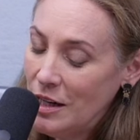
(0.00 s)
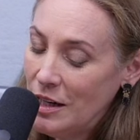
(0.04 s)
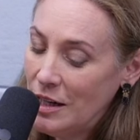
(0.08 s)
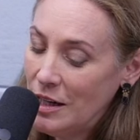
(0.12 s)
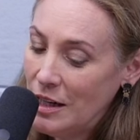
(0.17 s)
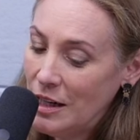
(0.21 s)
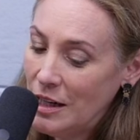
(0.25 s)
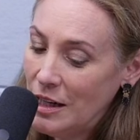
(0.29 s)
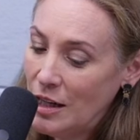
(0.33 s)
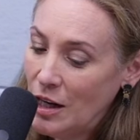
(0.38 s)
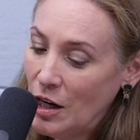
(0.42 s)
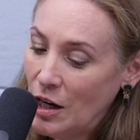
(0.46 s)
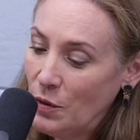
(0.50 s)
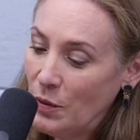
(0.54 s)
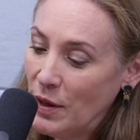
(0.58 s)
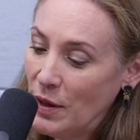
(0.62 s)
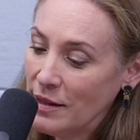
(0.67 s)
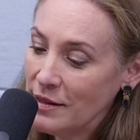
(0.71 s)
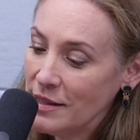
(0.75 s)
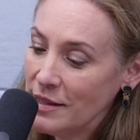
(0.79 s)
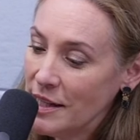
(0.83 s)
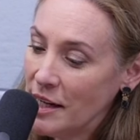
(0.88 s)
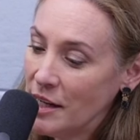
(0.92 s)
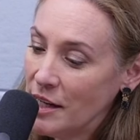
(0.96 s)
uh,
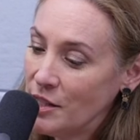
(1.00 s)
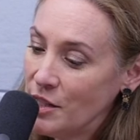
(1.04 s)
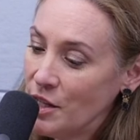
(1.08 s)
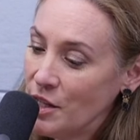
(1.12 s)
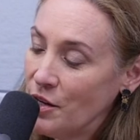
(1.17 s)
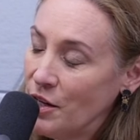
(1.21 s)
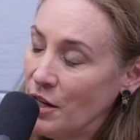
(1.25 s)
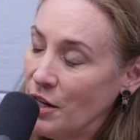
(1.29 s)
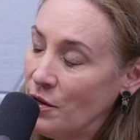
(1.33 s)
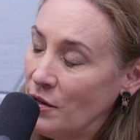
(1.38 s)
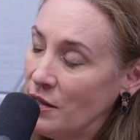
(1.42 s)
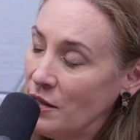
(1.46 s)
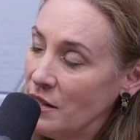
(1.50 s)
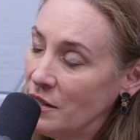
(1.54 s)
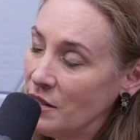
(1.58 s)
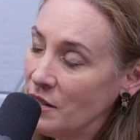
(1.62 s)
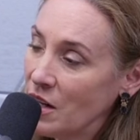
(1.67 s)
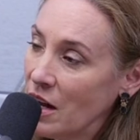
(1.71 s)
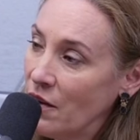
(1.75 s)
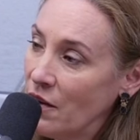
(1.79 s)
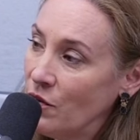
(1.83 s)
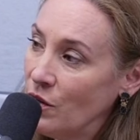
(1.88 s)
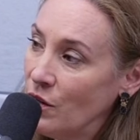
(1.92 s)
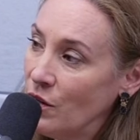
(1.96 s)
around San Antonio and
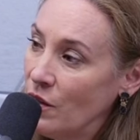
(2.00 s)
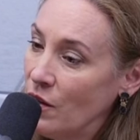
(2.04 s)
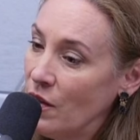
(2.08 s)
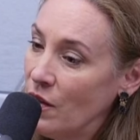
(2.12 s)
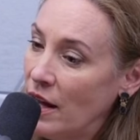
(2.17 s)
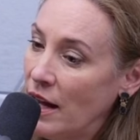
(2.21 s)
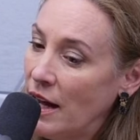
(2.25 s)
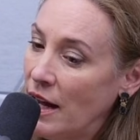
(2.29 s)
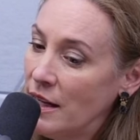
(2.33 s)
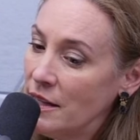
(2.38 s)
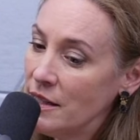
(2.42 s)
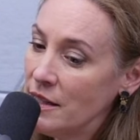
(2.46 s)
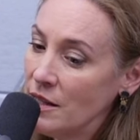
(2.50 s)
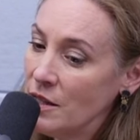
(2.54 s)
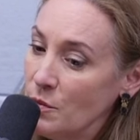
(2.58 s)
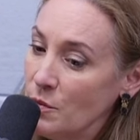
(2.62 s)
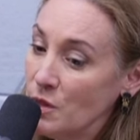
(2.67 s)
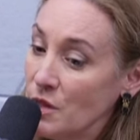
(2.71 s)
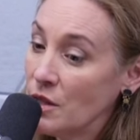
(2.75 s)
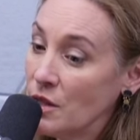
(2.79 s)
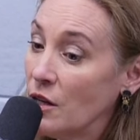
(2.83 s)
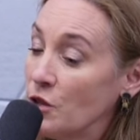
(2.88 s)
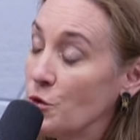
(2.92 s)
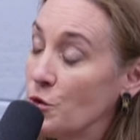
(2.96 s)
discovered that the
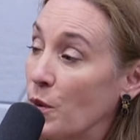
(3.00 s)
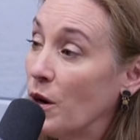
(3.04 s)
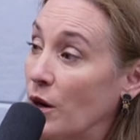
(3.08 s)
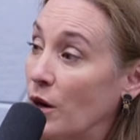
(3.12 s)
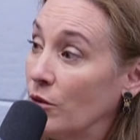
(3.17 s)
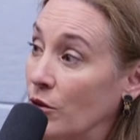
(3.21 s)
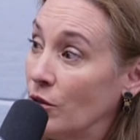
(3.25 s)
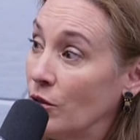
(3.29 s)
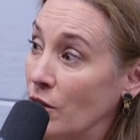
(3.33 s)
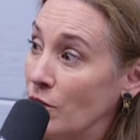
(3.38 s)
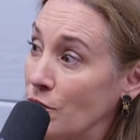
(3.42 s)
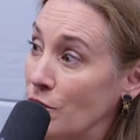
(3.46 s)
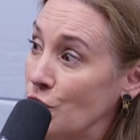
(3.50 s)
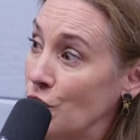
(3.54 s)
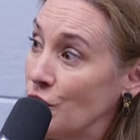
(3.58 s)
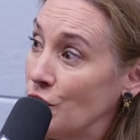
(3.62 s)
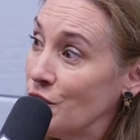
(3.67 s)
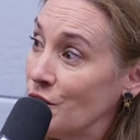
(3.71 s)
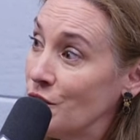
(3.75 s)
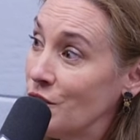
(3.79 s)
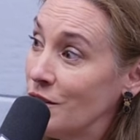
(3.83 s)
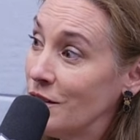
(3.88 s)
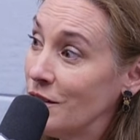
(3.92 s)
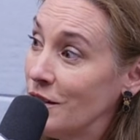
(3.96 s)
massage parlor
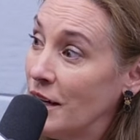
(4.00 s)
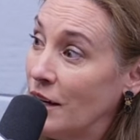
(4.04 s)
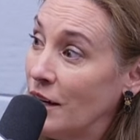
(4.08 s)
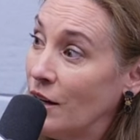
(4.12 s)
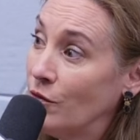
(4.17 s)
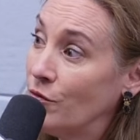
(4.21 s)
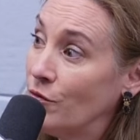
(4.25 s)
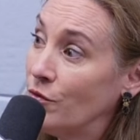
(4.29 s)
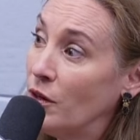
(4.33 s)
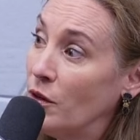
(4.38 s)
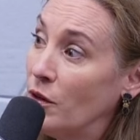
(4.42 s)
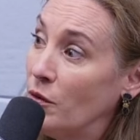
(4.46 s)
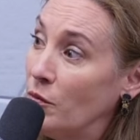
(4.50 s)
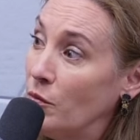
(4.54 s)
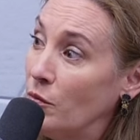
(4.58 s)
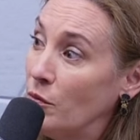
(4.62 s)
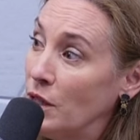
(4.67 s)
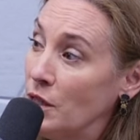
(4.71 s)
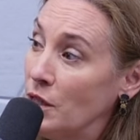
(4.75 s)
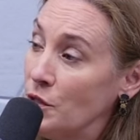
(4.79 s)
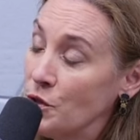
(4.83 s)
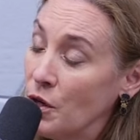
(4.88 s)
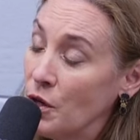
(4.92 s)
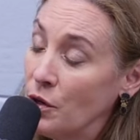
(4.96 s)
just down from
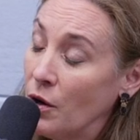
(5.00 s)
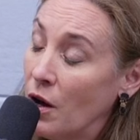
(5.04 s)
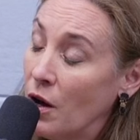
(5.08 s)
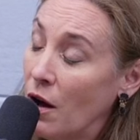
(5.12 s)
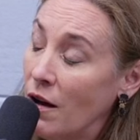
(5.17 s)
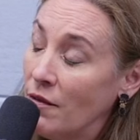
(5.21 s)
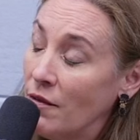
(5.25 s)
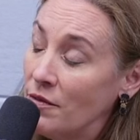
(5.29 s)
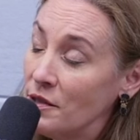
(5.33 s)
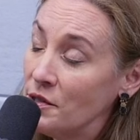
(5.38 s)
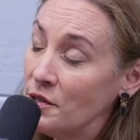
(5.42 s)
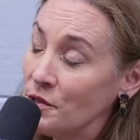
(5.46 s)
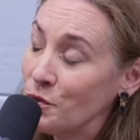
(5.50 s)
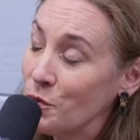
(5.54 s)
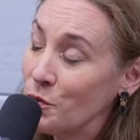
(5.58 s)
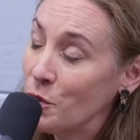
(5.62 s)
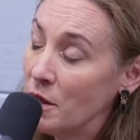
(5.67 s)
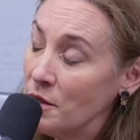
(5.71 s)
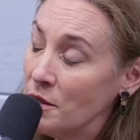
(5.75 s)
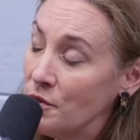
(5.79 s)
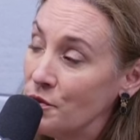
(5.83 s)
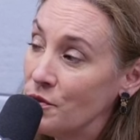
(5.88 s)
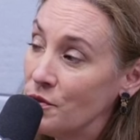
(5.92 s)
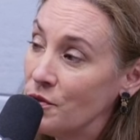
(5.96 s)
his own office
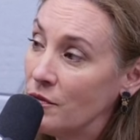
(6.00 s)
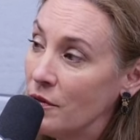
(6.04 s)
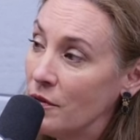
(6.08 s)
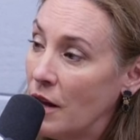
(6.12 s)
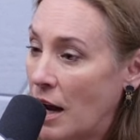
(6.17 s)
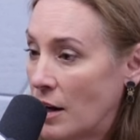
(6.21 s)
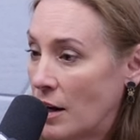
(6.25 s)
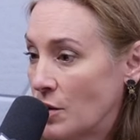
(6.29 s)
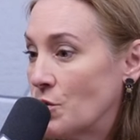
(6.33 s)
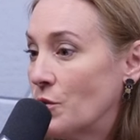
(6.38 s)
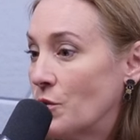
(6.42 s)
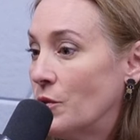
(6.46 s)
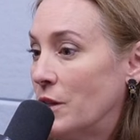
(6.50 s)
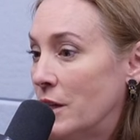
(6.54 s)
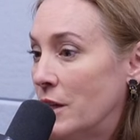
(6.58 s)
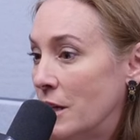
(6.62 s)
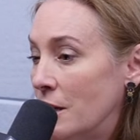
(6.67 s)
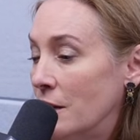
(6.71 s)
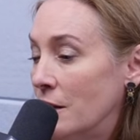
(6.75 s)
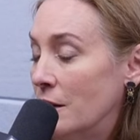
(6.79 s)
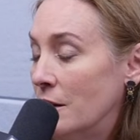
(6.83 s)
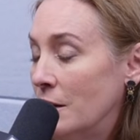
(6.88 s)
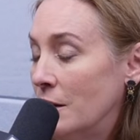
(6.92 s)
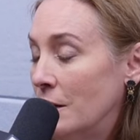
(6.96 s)
was
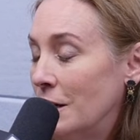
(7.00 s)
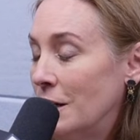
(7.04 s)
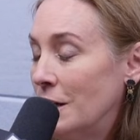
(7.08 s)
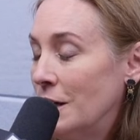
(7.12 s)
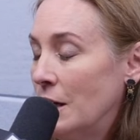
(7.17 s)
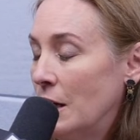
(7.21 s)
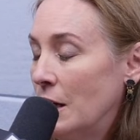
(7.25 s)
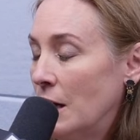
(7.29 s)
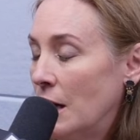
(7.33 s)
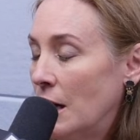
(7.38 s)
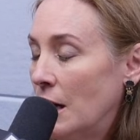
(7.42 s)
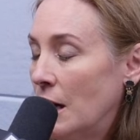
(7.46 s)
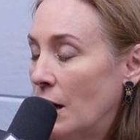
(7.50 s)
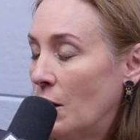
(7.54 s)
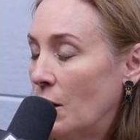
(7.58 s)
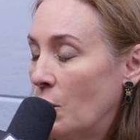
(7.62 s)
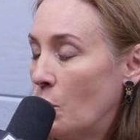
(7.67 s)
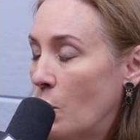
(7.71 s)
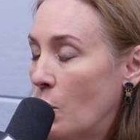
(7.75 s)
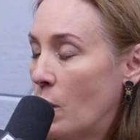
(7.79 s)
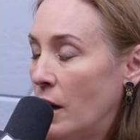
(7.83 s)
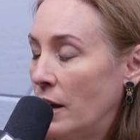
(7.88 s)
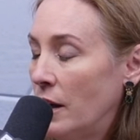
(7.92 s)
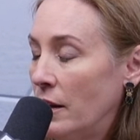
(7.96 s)
actually uh,
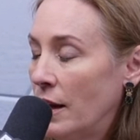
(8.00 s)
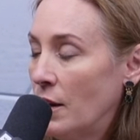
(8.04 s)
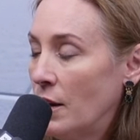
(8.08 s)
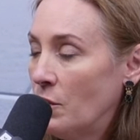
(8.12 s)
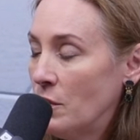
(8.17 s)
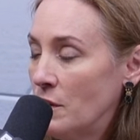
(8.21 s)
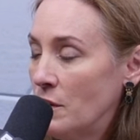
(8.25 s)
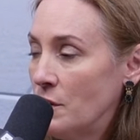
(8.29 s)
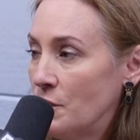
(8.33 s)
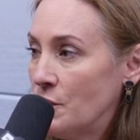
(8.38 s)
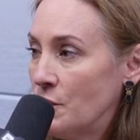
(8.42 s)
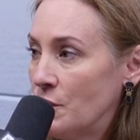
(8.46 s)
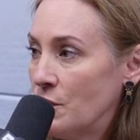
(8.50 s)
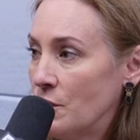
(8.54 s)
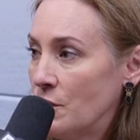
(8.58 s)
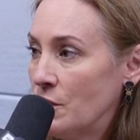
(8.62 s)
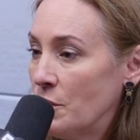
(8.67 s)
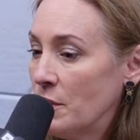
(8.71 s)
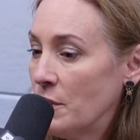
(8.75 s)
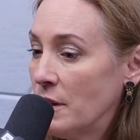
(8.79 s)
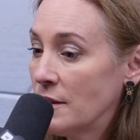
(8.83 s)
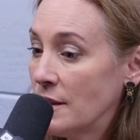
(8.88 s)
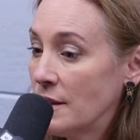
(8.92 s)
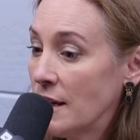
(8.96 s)
one that was
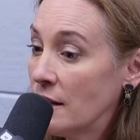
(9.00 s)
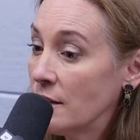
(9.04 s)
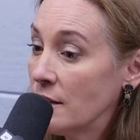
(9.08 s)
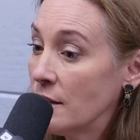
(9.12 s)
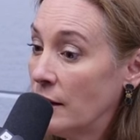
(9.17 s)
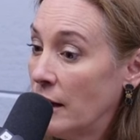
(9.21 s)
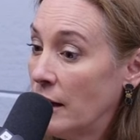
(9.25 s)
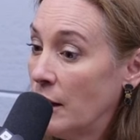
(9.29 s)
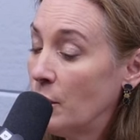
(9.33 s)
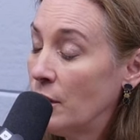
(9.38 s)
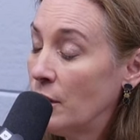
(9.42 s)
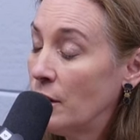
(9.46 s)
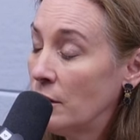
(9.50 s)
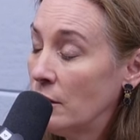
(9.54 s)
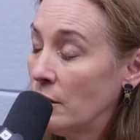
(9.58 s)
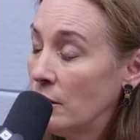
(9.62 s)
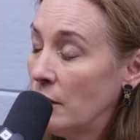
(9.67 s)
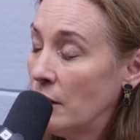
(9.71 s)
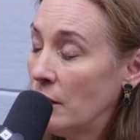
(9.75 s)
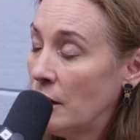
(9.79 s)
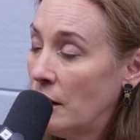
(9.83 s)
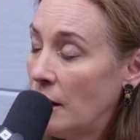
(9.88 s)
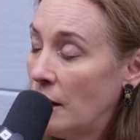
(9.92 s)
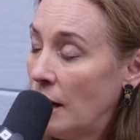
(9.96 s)
doing sex and labor
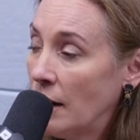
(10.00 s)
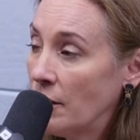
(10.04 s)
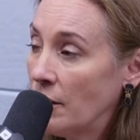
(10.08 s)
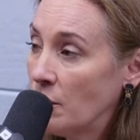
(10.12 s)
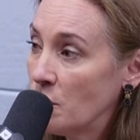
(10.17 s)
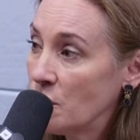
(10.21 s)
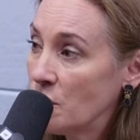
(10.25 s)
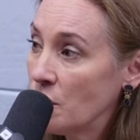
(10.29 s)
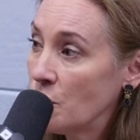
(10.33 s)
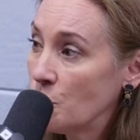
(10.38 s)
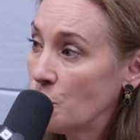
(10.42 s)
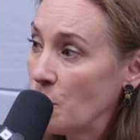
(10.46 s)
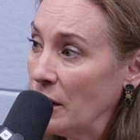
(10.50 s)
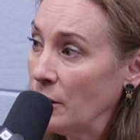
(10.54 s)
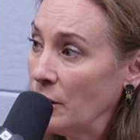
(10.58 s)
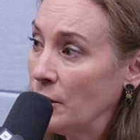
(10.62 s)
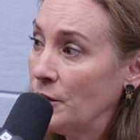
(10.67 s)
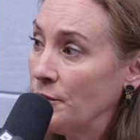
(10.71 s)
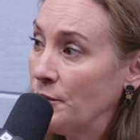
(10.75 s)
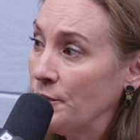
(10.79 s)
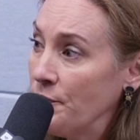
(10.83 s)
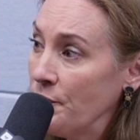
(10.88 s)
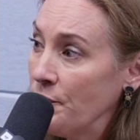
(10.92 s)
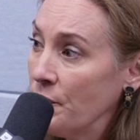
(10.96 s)
uh, at the massage
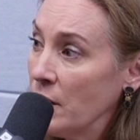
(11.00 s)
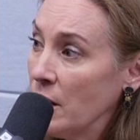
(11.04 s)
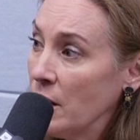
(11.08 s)
parlor.